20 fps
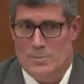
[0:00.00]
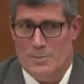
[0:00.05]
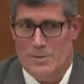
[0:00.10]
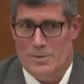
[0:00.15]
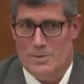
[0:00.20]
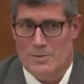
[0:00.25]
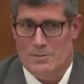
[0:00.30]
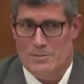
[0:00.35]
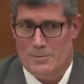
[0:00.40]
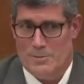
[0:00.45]

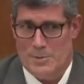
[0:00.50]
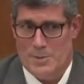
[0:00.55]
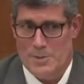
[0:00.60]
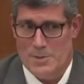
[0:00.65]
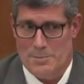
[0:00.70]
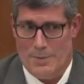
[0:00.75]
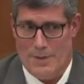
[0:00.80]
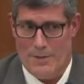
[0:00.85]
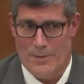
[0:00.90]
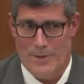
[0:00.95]
Mr. Floyd's
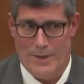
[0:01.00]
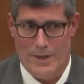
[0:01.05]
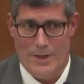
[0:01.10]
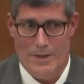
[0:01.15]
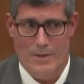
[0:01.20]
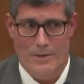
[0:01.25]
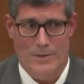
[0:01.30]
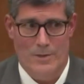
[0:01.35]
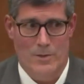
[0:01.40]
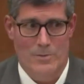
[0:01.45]

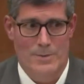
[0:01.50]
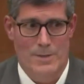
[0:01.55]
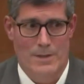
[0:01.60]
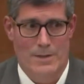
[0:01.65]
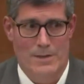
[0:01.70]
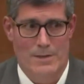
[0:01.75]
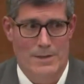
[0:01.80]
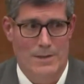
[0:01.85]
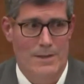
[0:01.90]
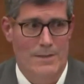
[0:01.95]
paraganglioma
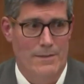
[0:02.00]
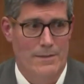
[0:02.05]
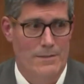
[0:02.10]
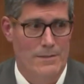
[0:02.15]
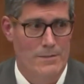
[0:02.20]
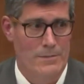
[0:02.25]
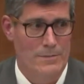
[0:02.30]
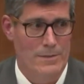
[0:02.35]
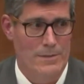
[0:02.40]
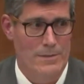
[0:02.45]
had anything to
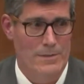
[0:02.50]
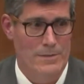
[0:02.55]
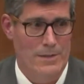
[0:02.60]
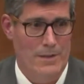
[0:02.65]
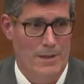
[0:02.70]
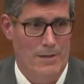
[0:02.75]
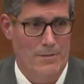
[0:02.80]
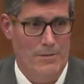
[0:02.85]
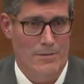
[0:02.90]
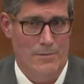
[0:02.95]
do with his
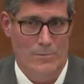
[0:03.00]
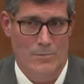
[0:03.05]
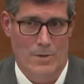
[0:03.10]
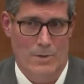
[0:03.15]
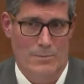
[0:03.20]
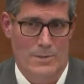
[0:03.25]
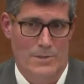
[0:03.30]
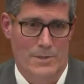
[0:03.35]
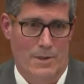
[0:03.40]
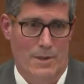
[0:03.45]
death. What
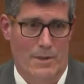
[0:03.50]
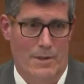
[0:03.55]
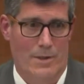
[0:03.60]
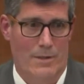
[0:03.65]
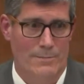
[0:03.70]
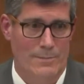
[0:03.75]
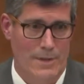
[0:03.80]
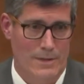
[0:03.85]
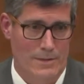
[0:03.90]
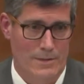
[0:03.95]
we're talking
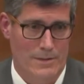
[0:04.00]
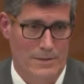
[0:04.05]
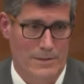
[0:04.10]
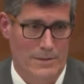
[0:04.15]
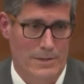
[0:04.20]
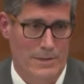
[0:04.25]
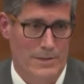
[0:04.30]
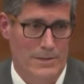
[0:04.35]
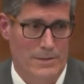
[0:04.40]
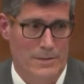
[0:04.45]
about is an
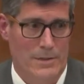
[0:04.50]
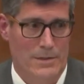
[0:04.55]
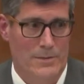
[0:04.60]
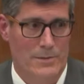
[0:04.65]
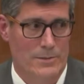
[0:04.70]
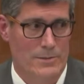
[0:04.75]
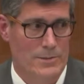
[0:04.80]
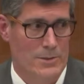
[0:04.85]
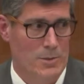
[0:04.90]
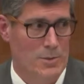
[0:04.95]

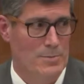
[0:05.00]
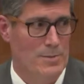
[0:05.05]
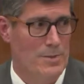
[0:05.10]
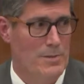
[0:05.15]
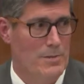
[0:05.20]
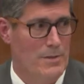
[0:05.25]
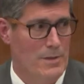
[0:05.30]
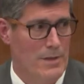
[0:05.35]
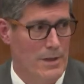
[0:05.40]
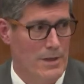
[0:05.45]
incidental tumor
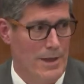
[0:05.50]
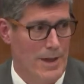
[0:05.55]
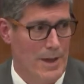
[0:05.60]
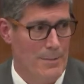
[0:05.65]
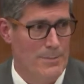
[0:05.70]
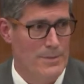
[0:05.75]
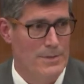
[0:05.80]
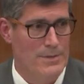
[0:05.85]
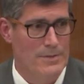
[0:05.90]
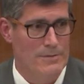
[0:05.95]
that I
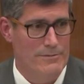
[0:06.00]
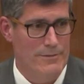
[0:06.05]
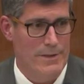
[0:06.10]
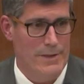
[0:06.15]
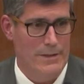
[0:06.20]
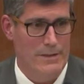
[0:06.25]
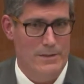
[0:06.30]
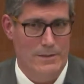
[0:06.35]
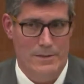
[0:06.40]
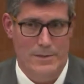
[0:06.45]
happened to
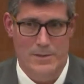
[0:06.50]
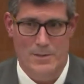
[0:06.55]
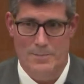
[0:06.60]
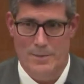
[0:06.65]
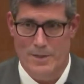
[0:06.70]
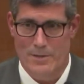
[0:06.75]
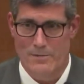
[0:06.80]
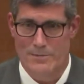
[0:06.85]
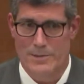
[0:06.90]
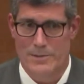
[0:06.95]
find in his
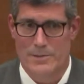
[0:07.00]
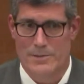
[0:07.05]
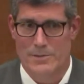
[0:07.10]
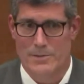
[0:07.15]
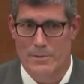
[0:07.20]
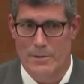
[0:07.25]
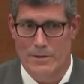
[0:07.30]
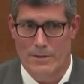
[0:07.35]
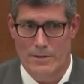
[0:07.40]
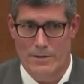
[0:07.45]
pelvis
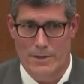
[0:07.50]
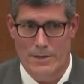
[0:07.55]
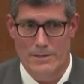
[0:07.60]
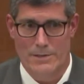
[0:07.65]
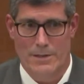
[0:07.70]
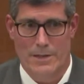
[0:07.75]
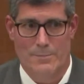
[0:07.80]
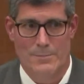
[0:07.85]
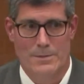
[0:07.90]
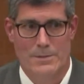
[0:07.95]
during the
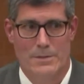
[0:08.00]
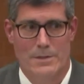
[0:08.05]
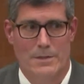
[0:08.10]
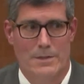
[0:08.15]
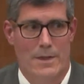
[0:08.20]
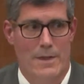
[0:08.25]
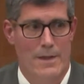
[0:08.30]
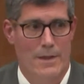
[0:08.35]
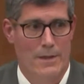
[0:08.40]
autopsy.